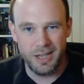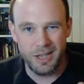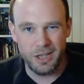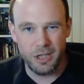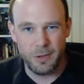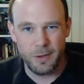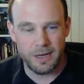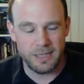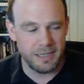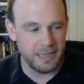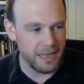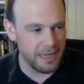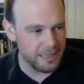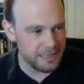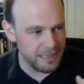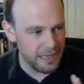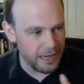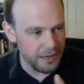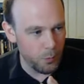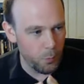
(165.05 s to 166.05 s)
You actually get a
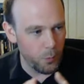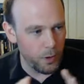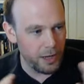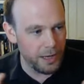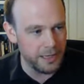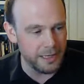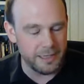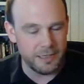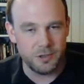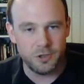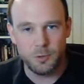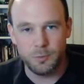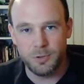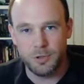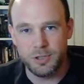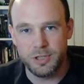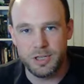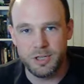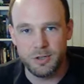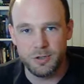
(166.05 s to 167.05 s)
slightly wider
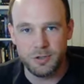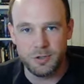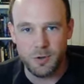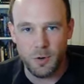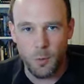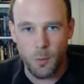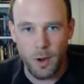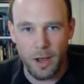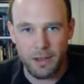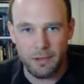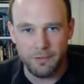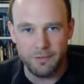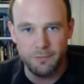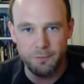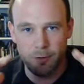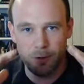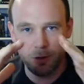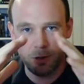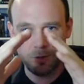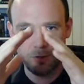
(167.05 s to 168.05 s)
distribution. It doesn't quite
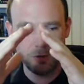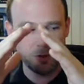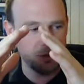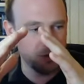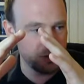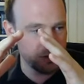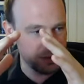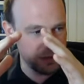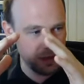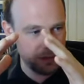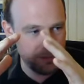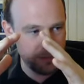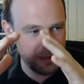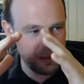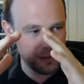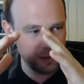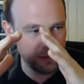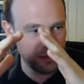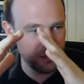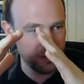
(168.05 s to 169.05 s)
funnel the results to the
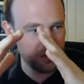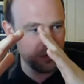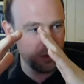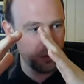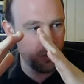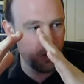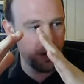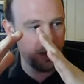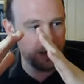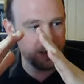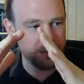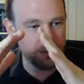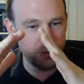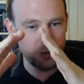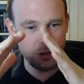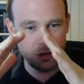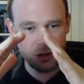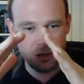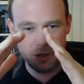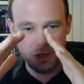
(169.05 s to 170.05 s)
middle quite as
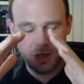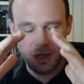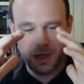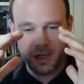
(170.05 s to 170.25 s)
much.